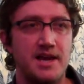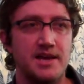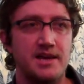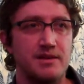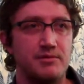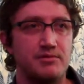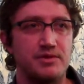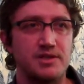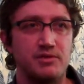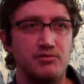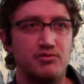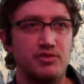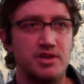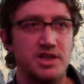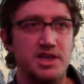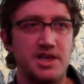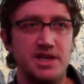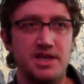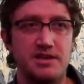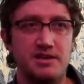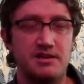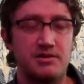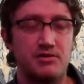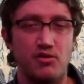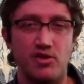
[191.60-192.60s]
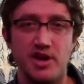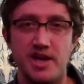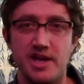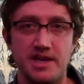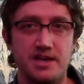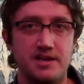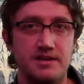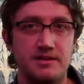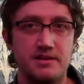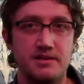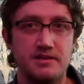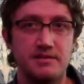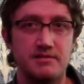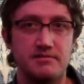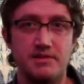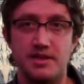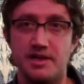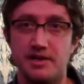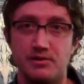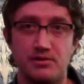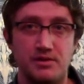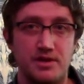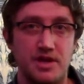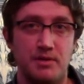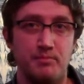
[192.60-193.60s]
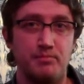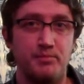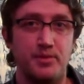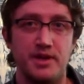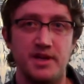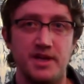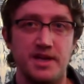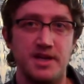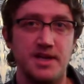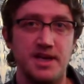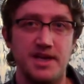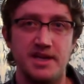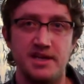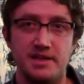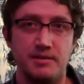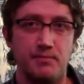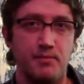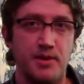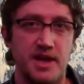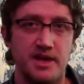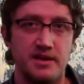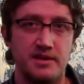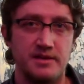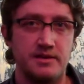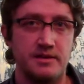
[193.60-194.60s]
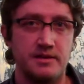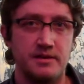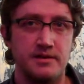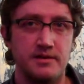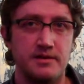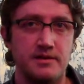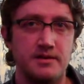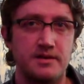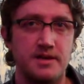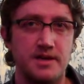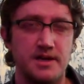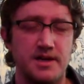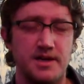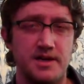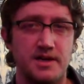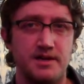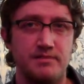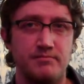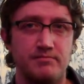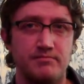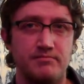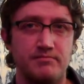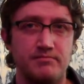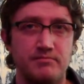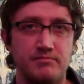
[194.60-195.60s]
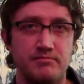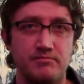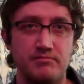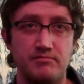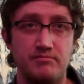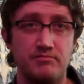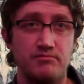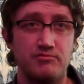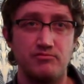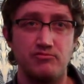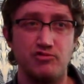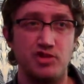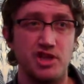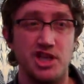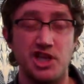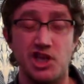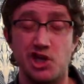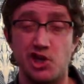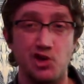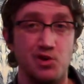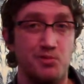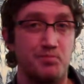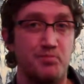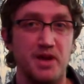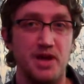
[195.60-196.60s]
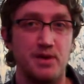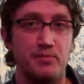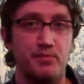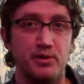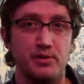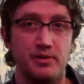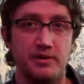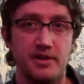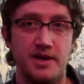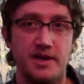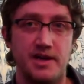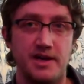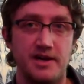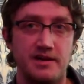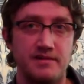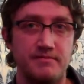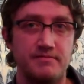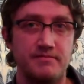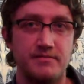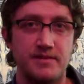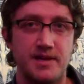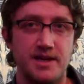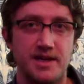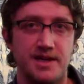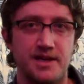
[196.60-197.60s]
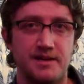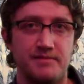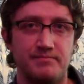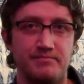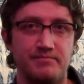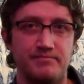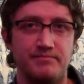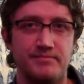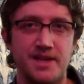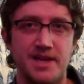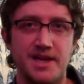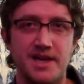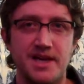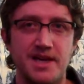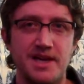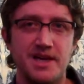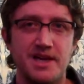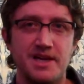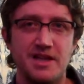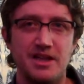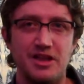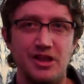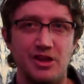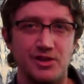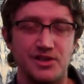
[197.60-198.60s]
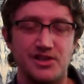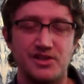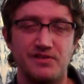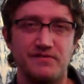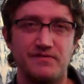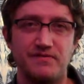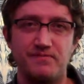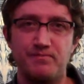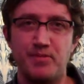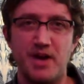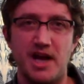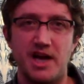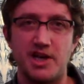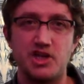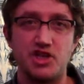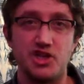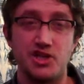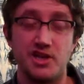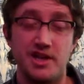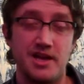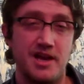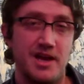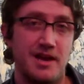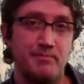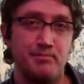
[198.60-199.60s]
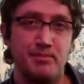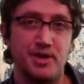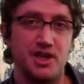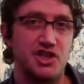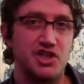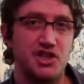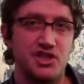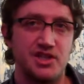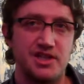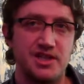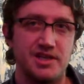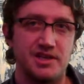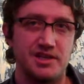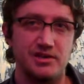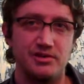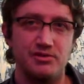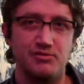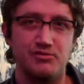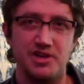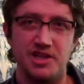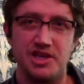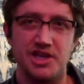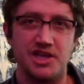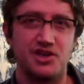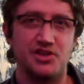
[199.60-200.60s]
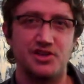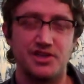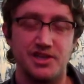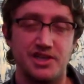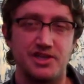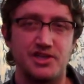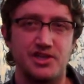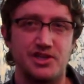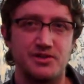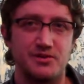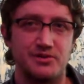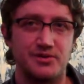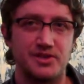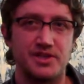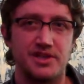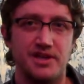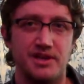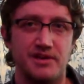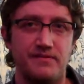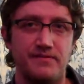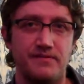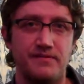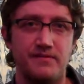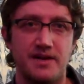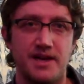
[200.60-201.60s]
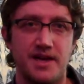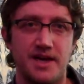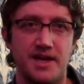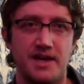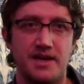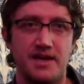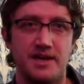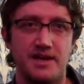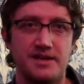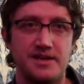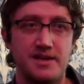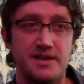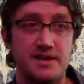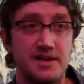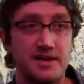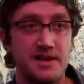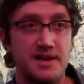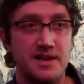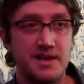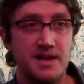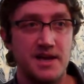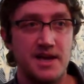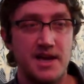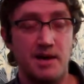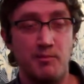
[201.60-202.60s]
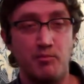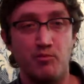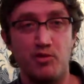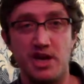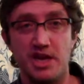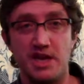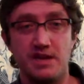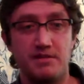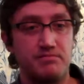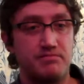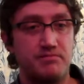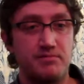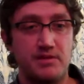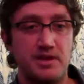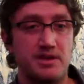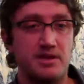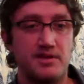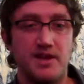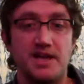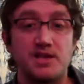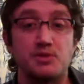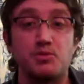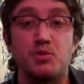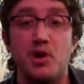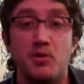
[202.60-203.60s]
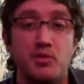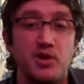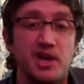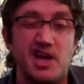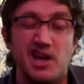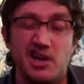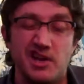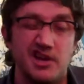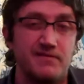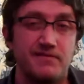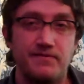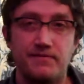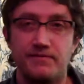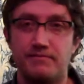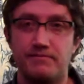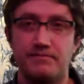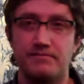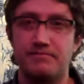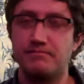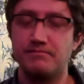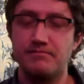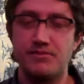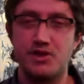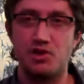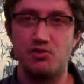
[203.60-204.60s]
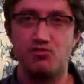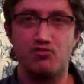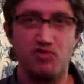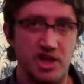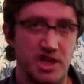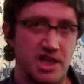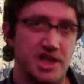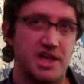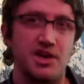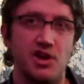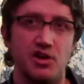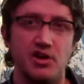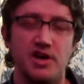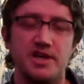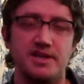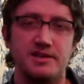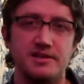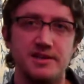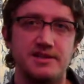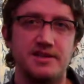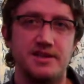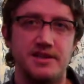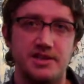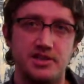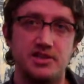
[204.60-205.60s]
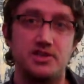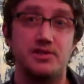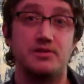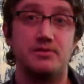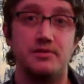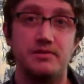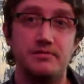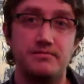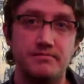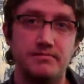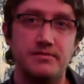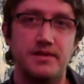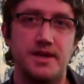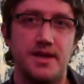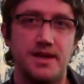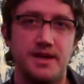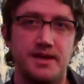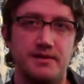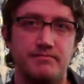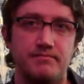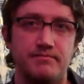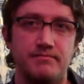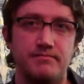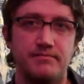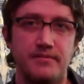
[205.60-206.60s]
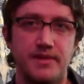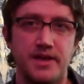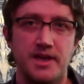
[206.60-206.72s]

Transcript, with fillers: and it was a really great little company, independent, um, really good people there, um, lots of passion and ambition to do really good digital stuff, uh, and we that's where we kind of really got into digital, um,